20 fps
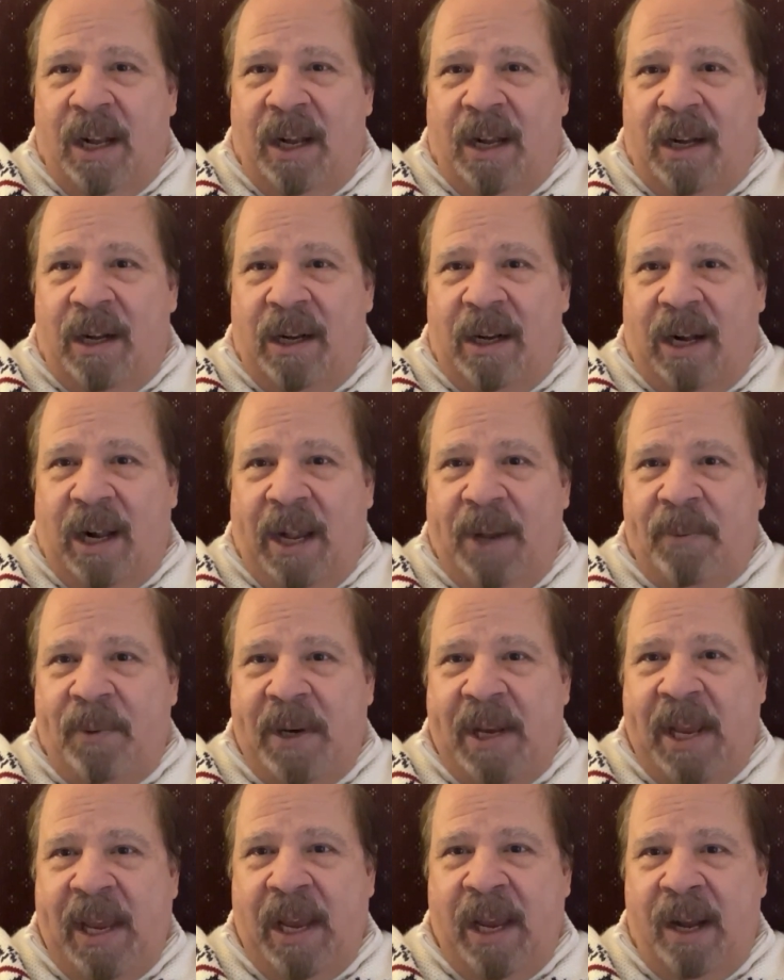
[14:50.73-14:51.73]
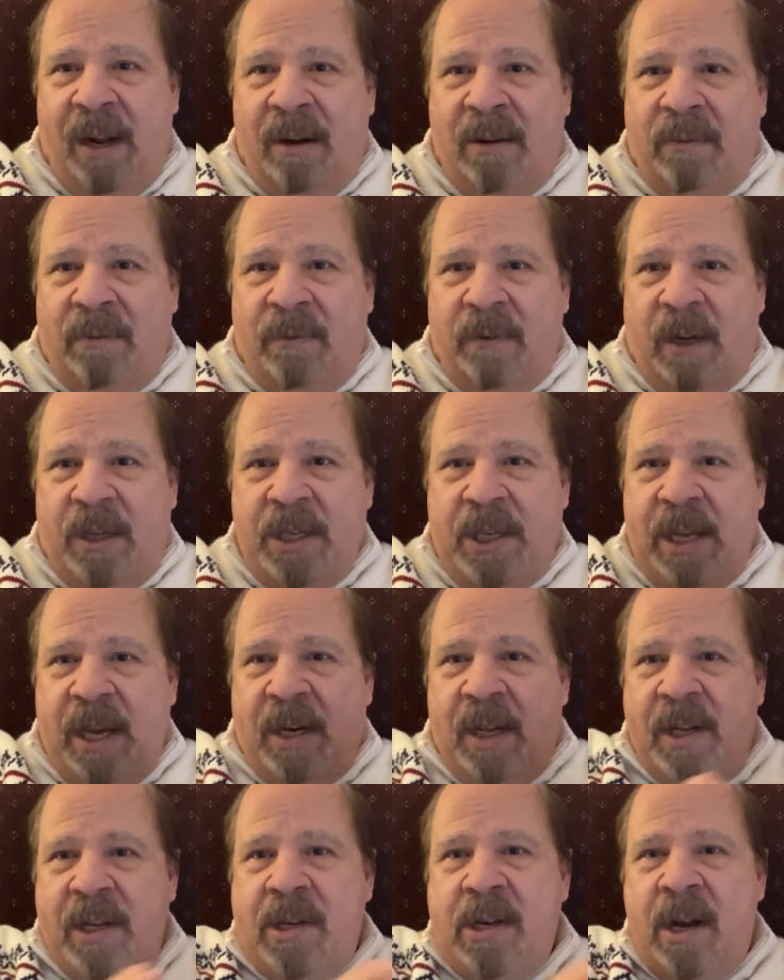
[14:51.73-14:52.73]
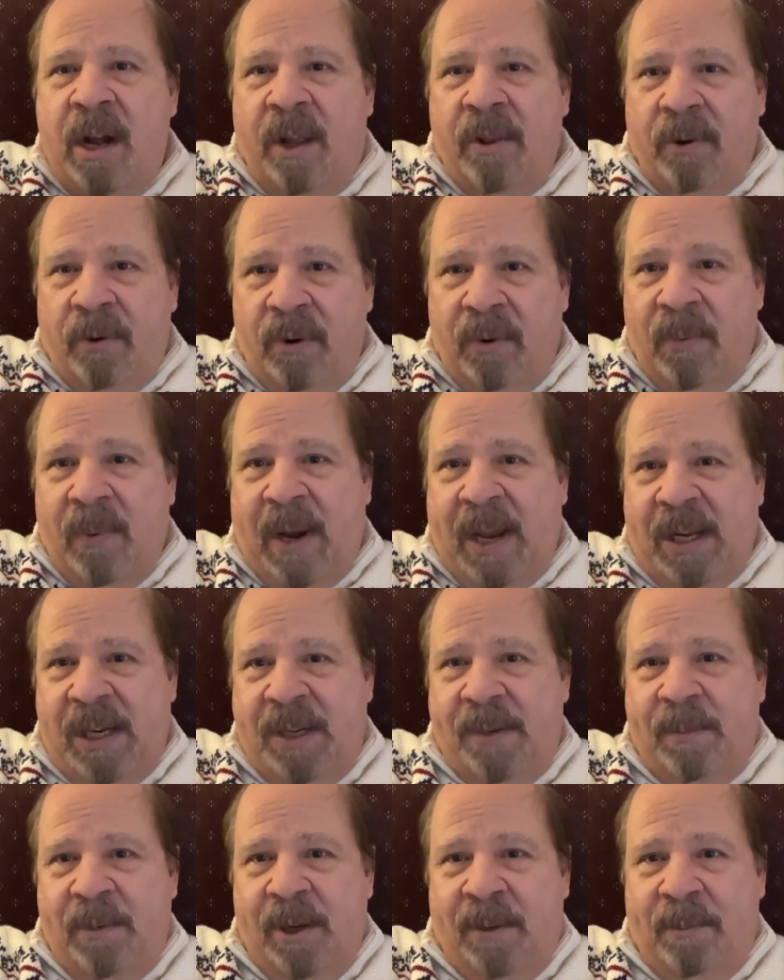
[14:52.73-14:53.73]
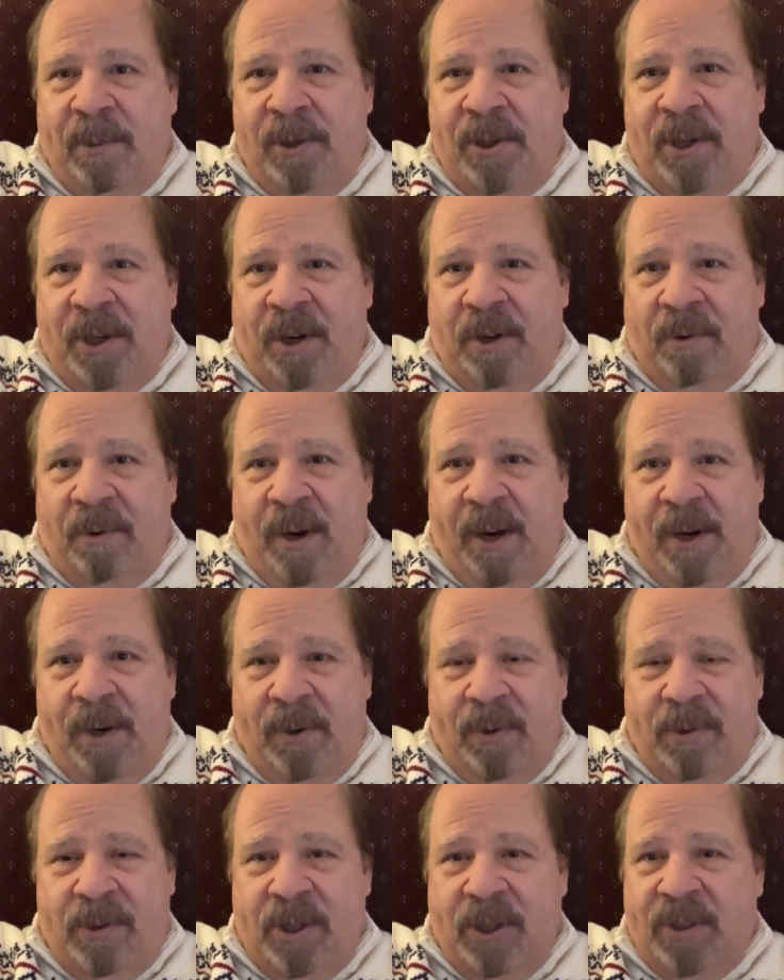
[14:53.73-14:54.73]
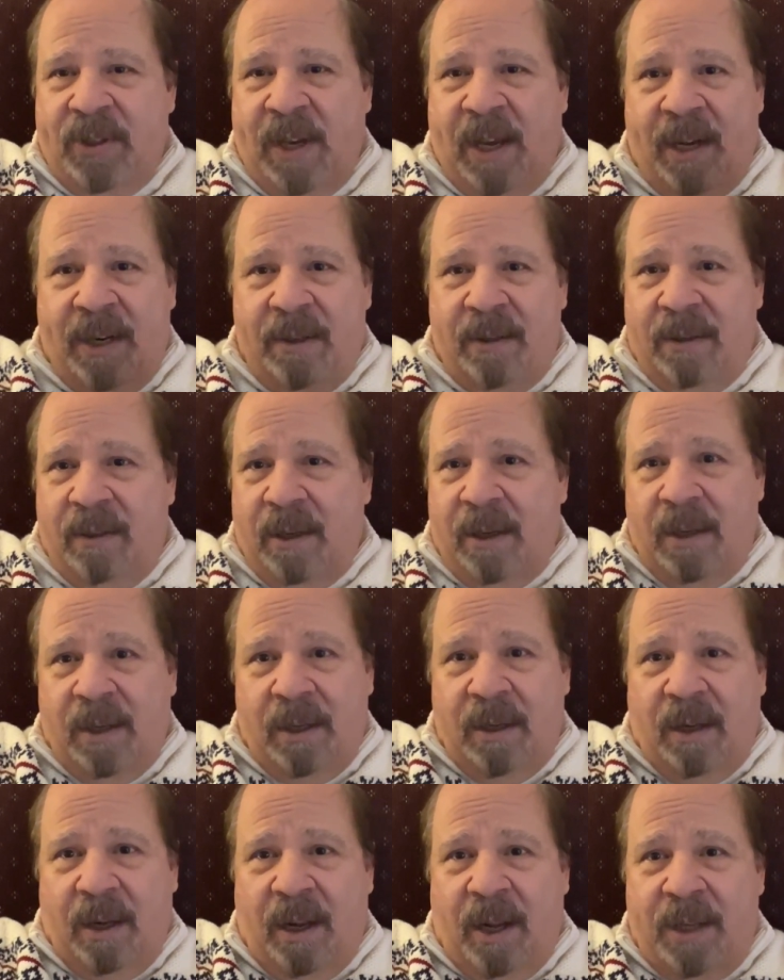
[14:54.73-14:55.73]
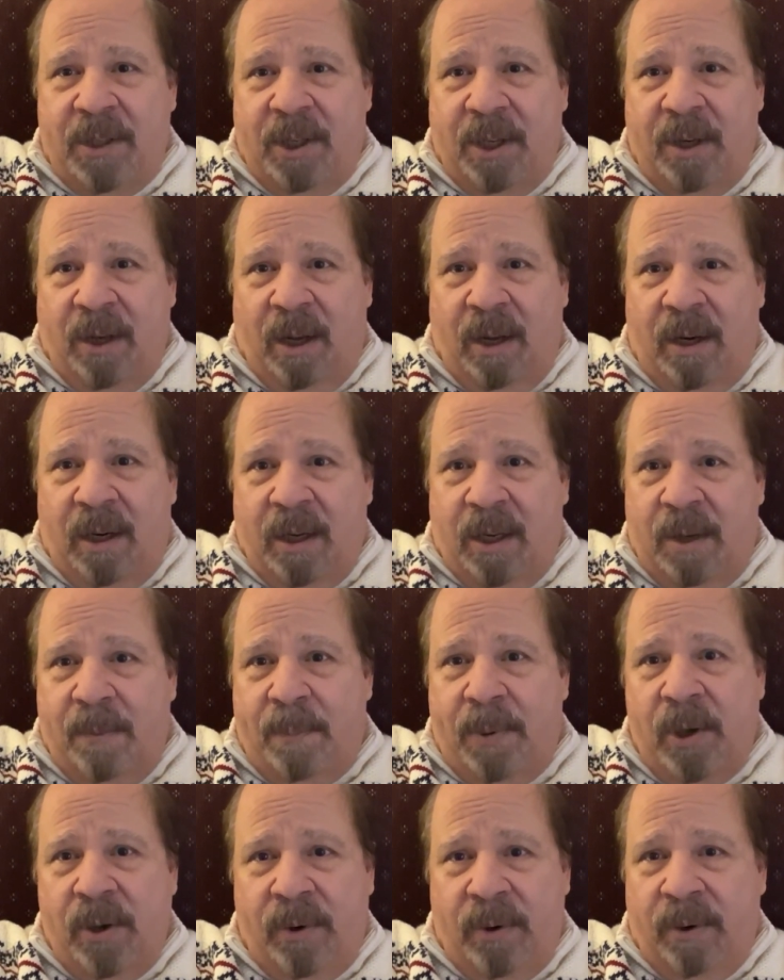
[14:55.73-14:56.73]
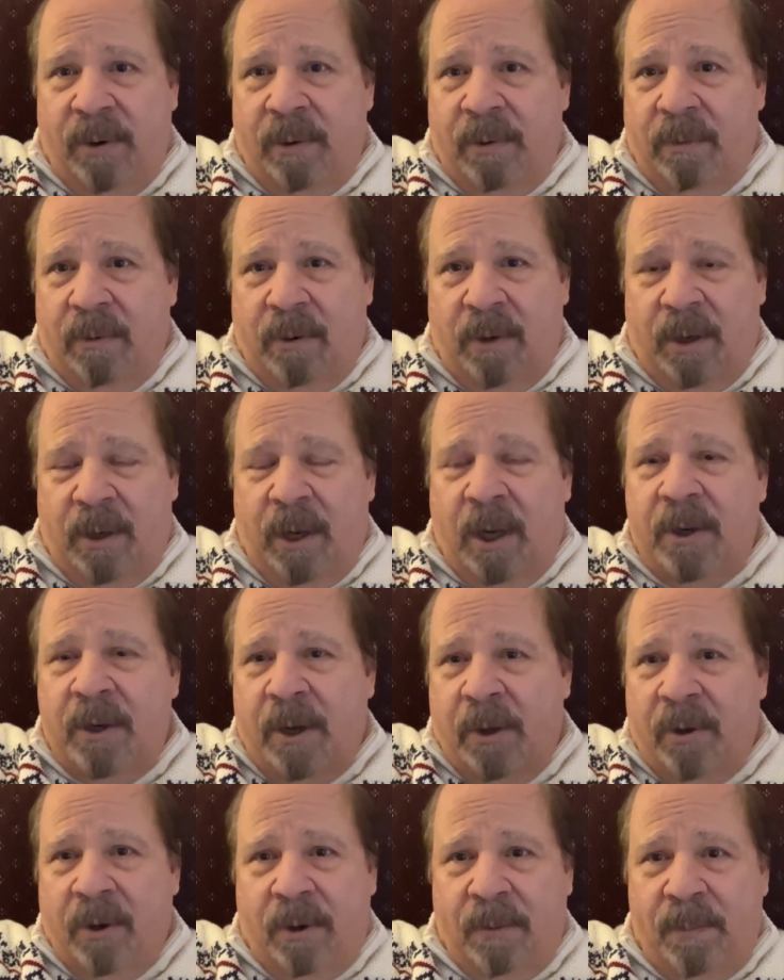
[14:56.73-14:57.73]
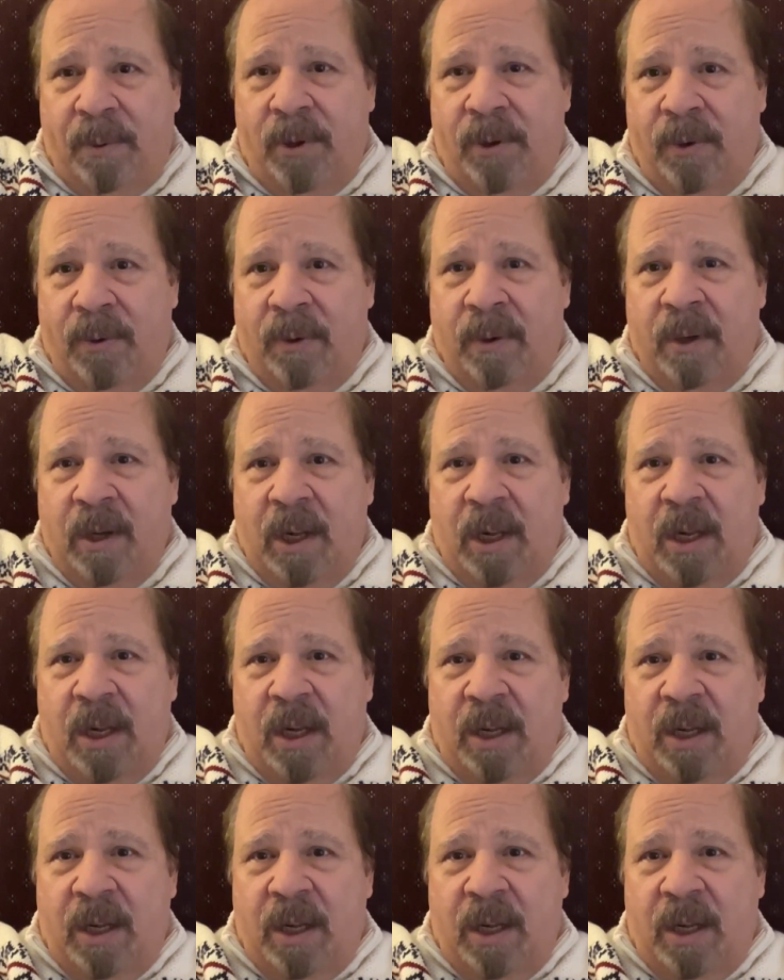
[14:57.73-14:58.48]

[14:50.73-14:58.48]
I would have yet another random number generator just on a computer, another computer,